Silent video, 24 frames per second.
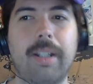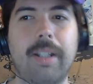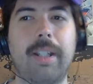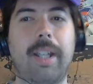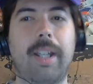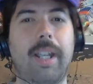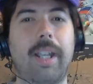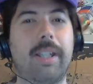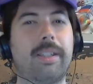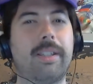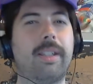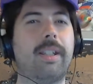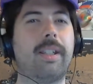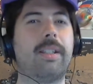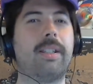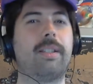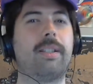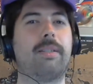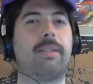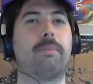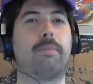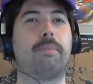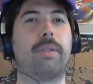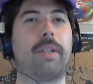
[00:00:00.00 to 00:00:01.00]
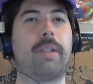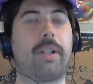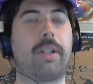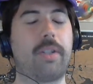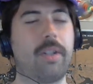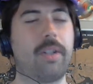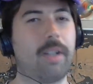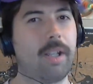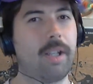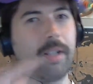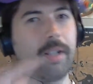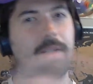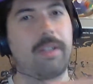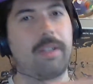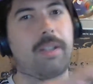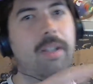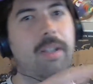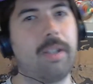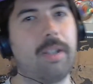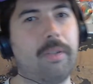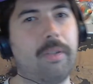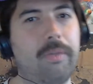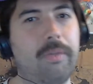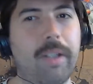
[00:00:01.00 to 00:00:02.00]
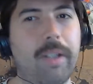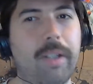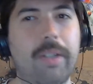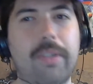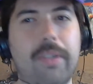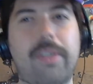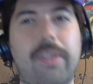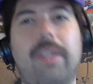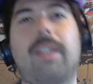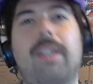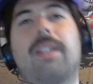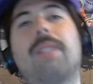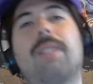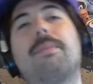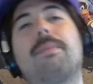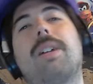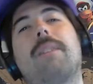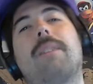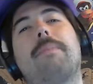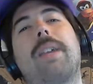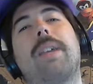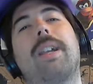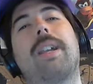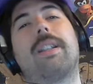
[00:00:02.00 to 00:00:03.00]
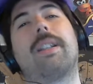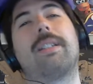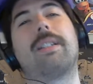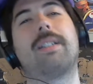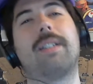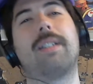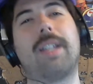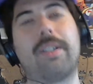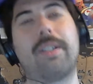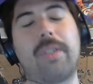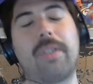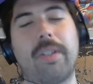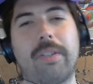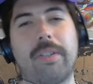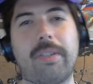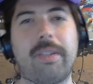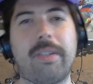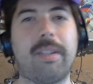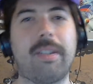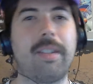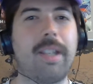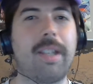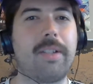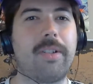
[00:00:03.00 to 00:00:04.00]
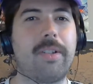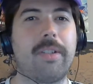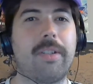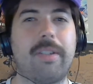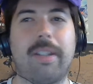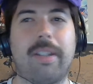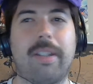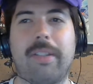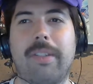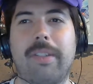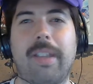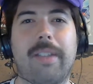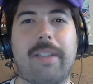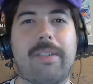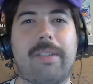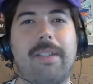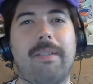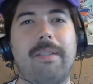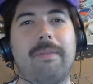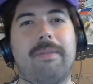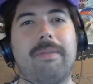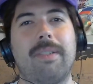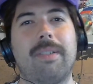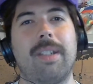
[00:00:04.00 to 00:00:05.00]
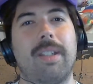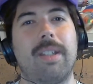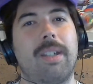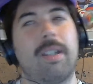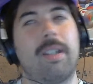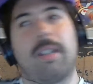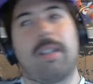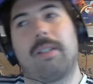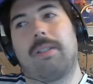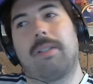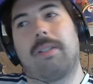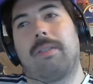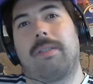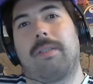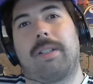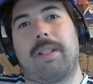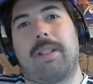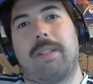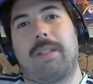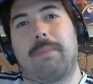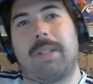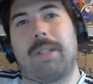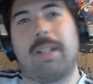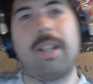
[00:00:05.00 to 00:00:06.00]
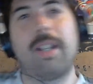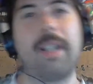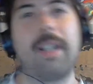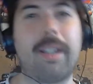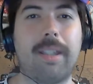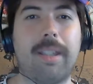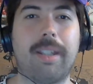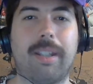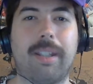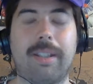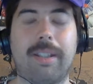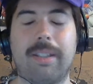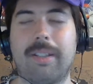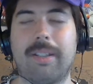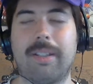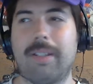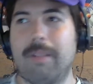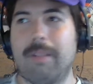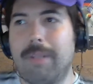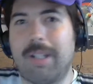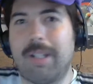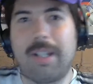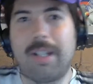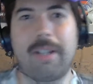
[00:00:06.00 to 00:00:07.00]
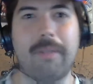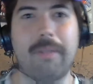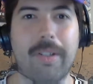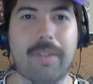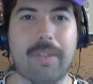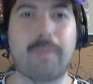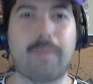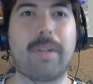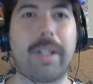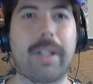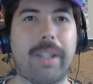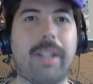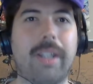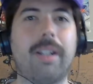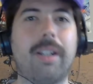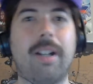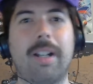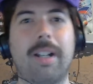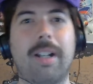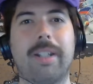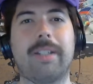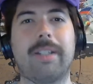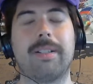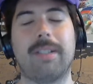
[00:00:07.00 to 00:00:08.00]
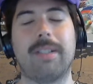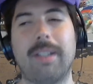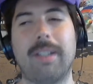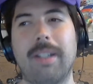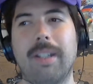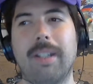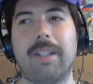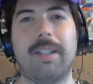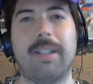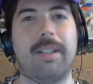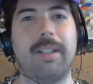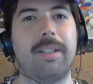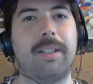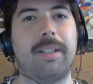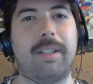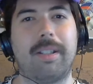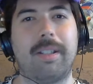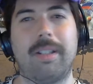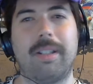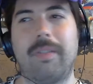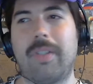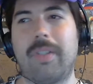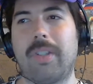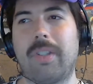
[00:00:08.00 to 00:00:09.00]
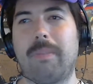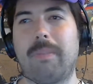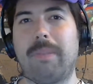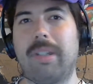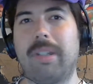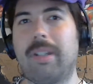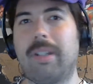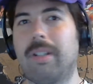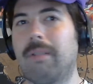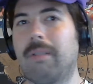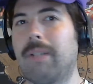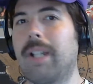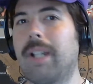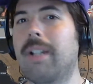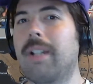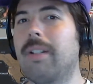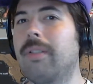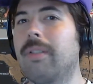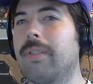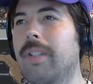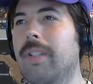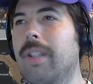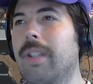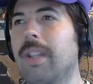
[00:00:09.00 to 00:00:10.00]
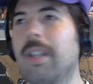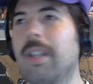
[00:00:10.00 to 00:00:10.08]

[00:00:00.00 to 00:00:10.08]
And then production had to tell Phil and say, come on, man, that's just excessive. It could have been anything. Could have been any reason why they caught it. They could have just been around